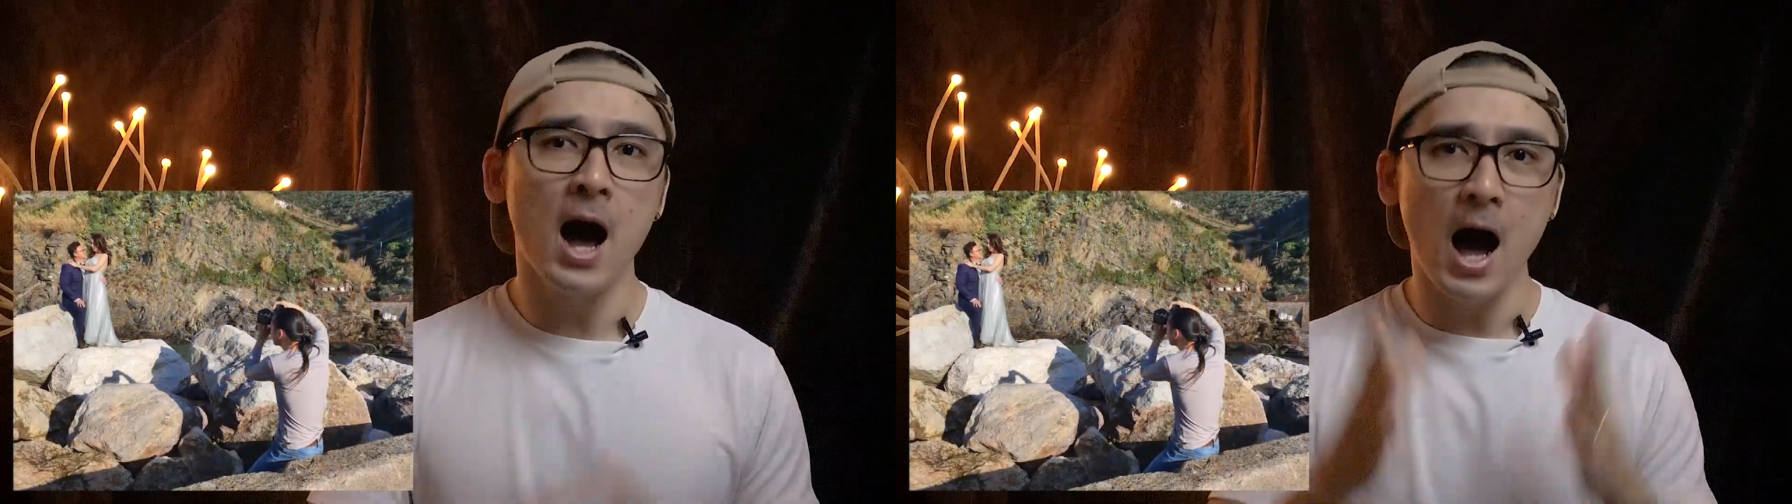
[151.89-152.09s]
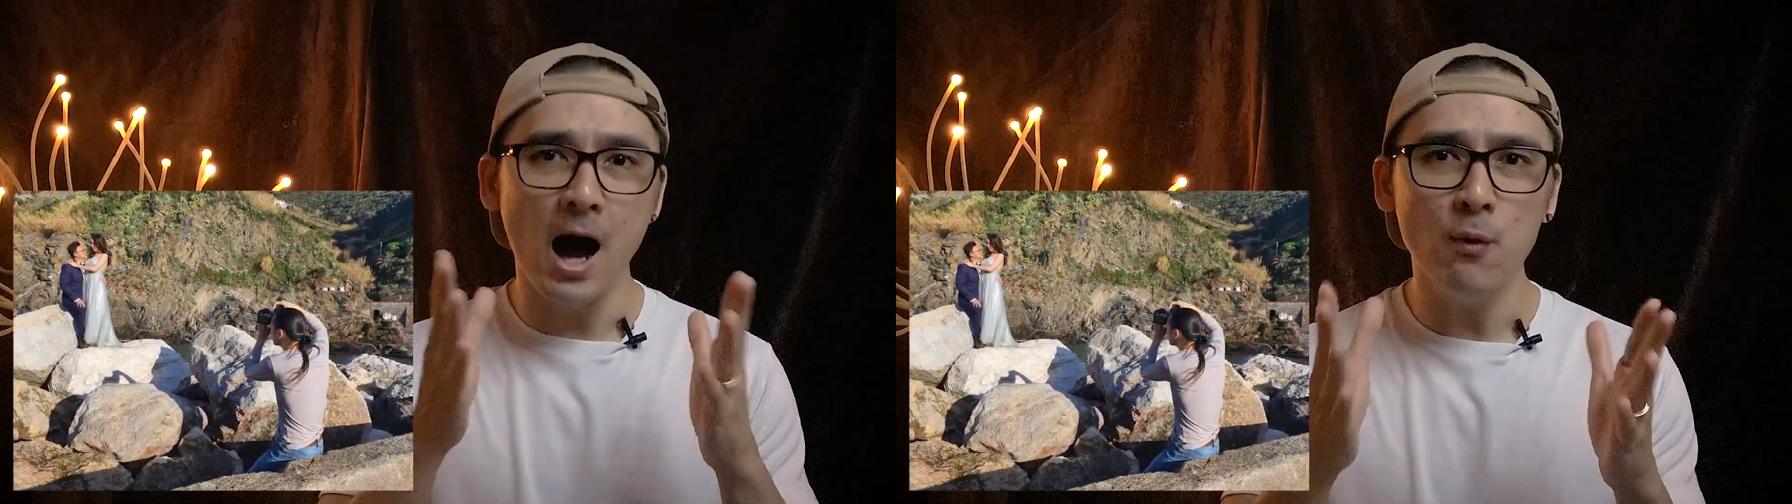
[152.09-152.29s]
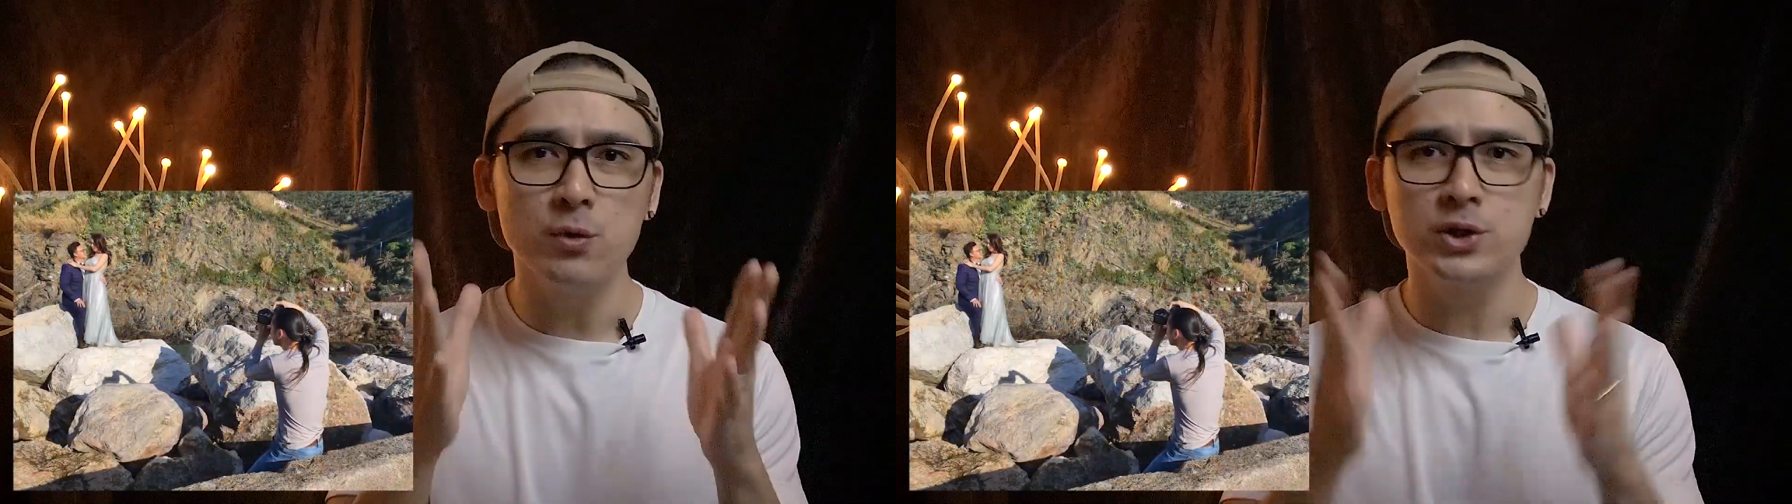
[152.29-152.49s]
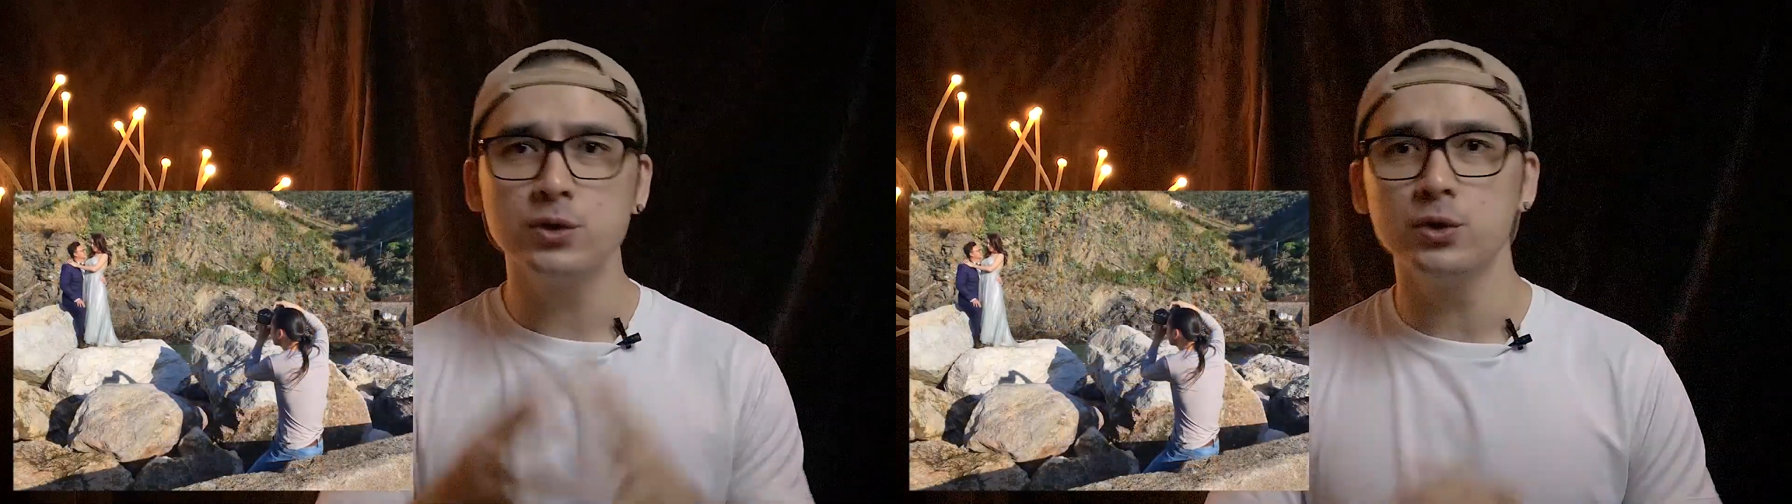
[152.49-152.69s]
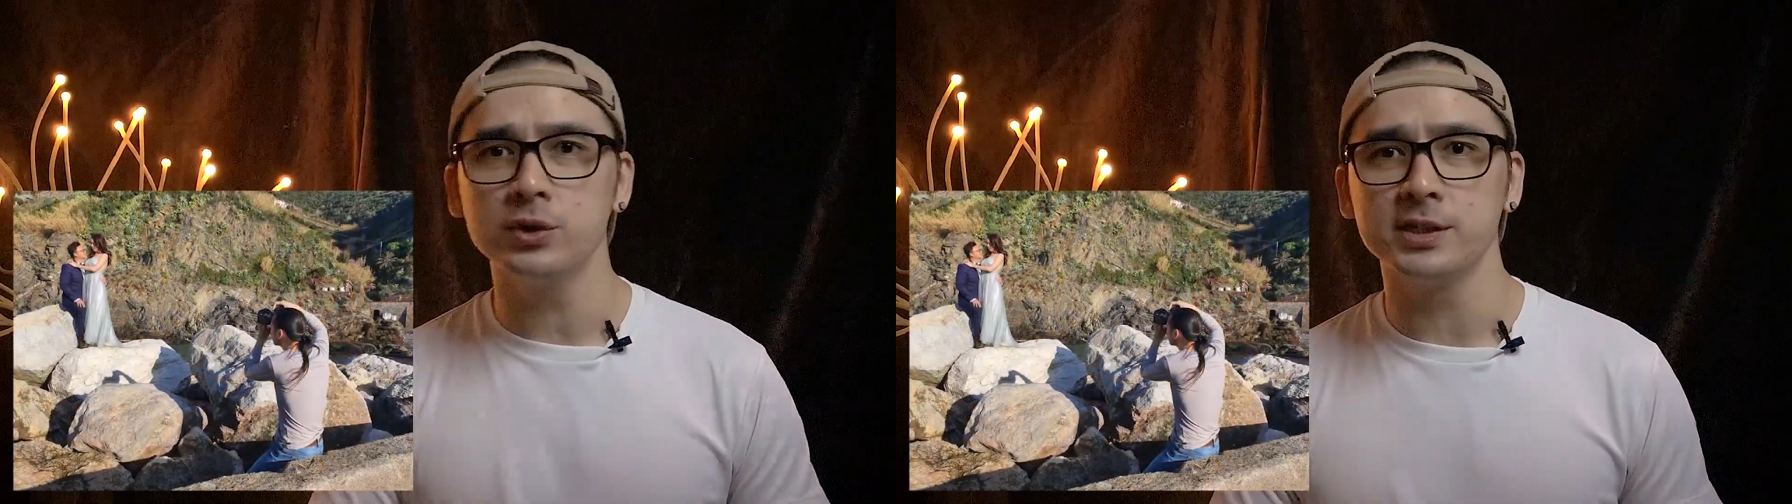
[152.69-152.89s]
how would you
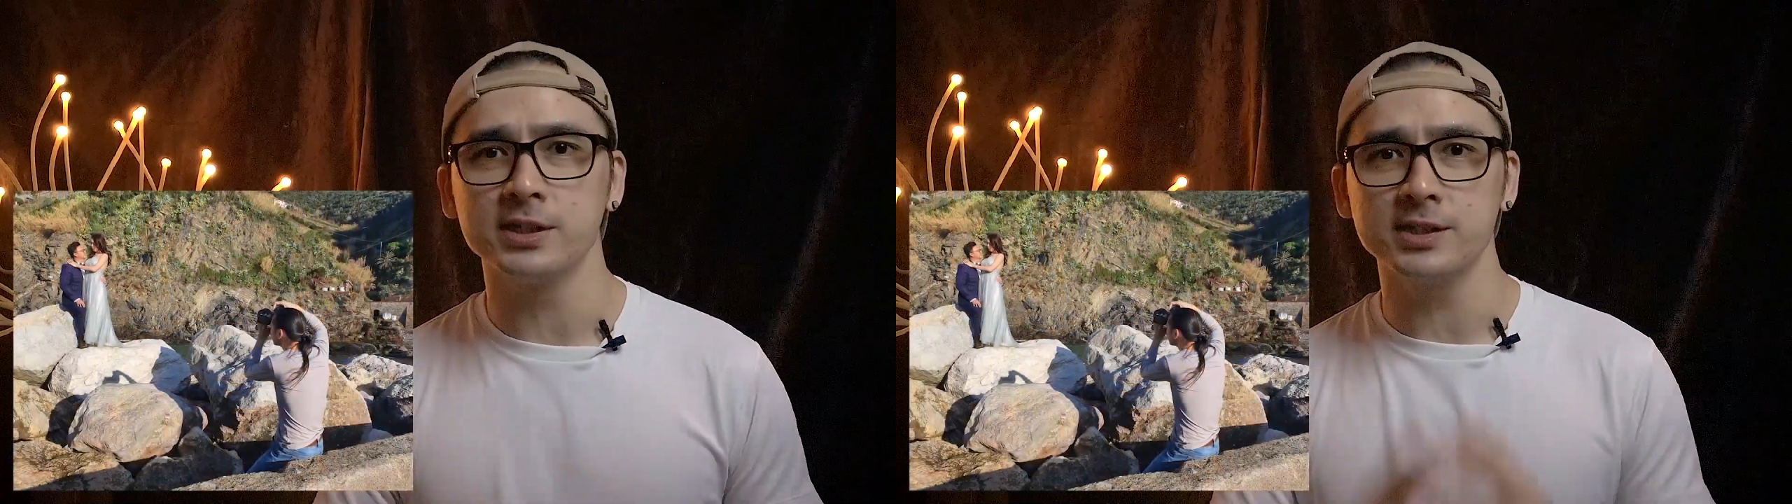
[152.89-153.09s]
use the